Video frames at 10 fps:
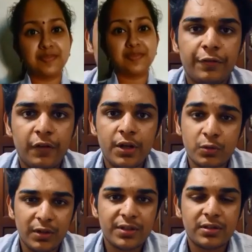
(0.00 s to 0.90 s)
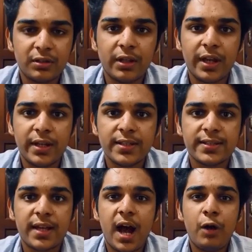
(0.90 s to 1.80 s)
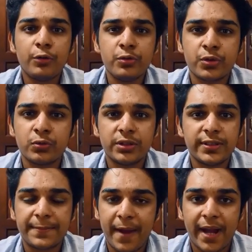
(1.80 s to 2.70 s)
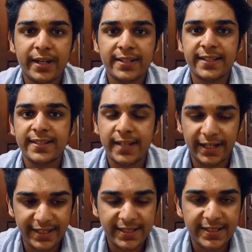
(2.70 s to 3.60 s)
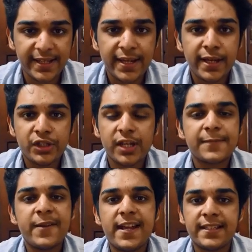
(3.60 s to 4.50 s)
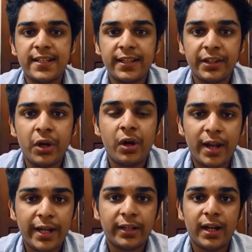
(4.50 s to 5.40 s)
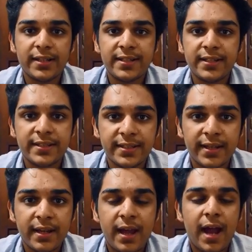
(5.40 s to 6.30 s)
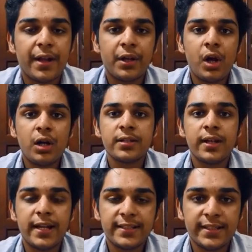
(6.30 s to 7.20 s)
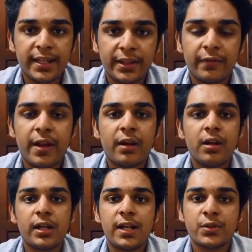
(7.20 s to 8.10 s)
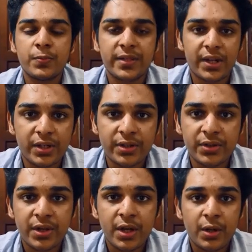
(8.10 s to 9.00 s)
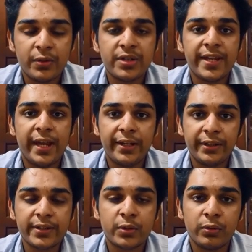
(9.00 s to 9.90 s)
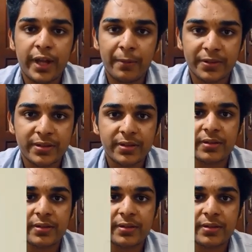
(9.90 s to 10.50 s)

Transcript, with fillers: First question is how do students manage their studies just by attending their online classes and not attending their regular classroom sessions which is held in their school campus?